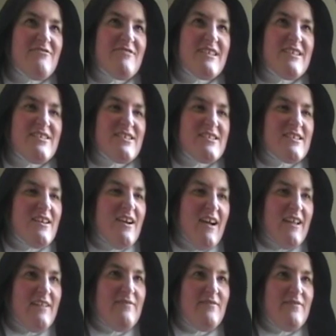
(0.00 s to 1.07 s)
the religious
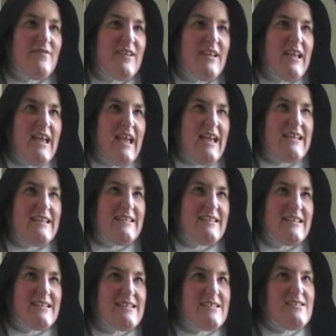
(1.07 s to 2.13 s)
life and
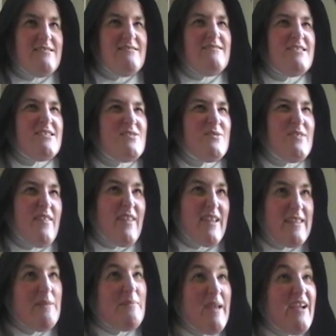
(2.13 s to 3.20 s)
this sort of thing
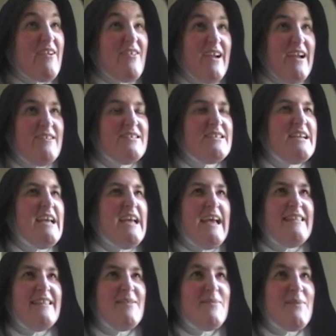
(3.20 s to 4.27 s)
in the background.
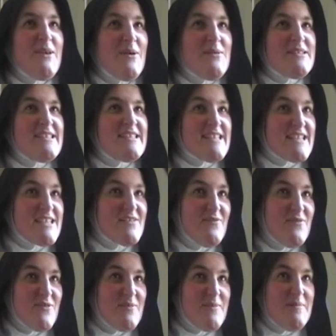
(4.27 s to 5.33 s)
And then when I was in sixth
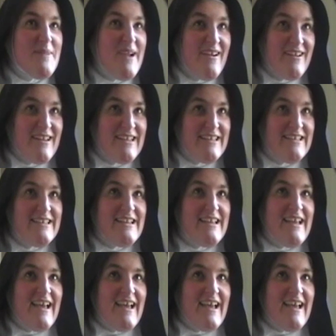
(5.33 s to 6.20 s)
form at Marian,